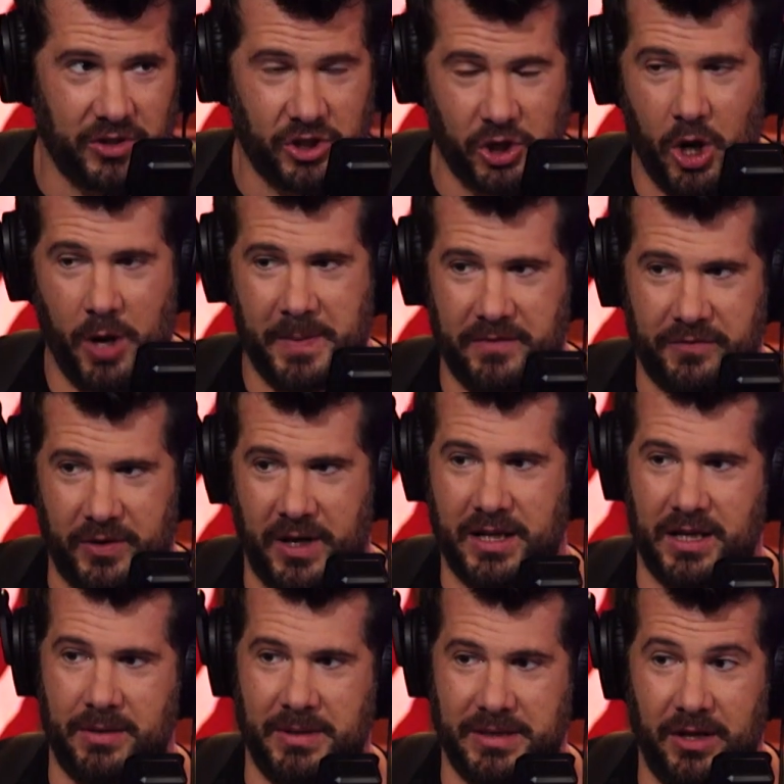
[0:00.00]
have to show up in
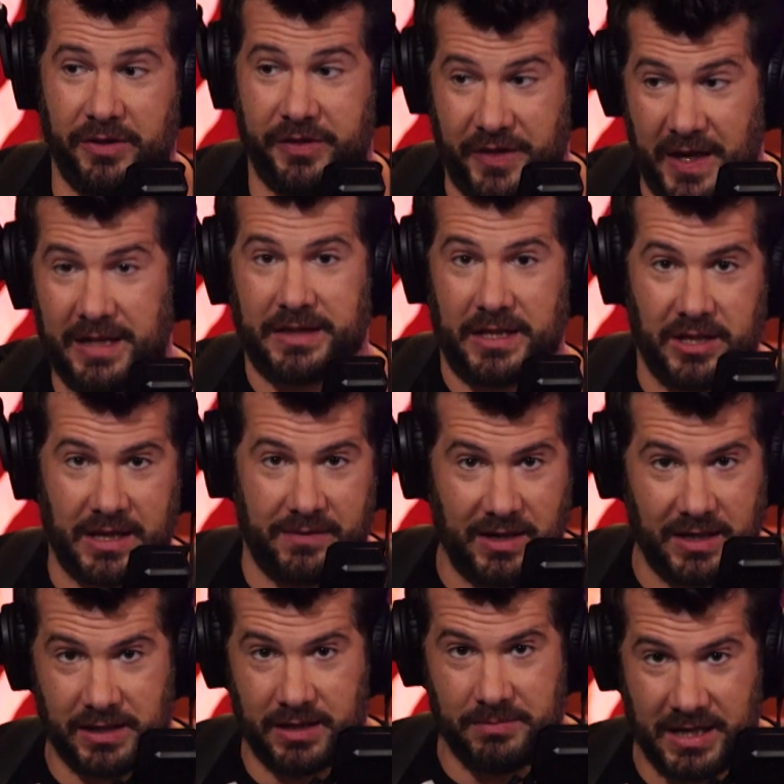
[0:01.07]
front of them, and they'll think that you're
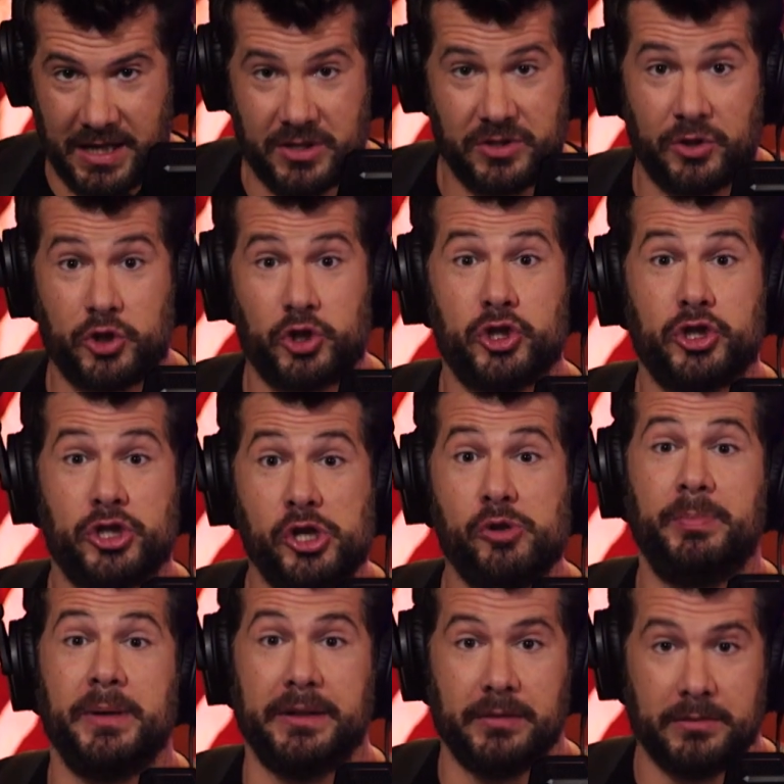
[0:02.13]
giving it to them because they're
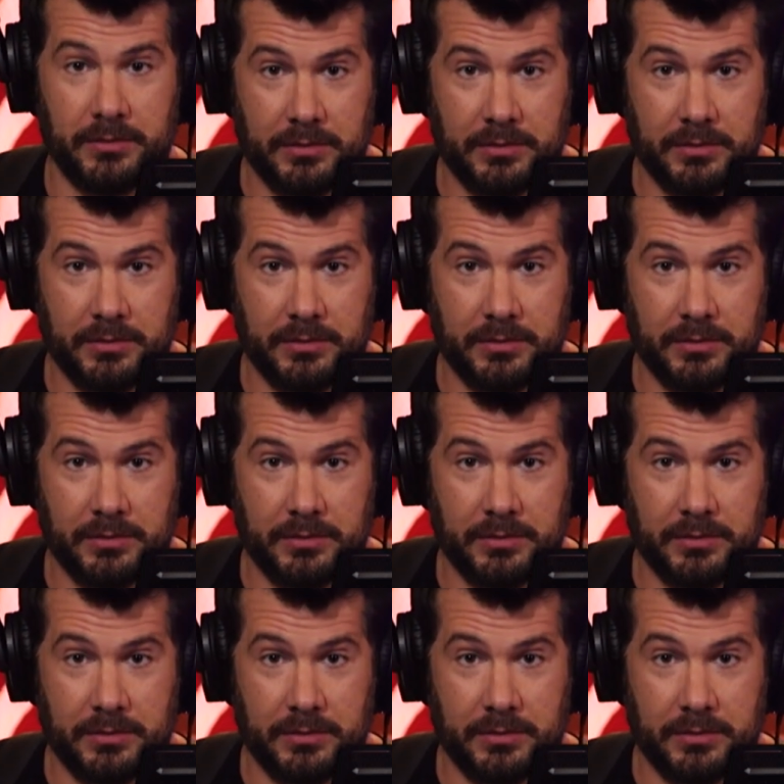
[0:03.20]
stupid.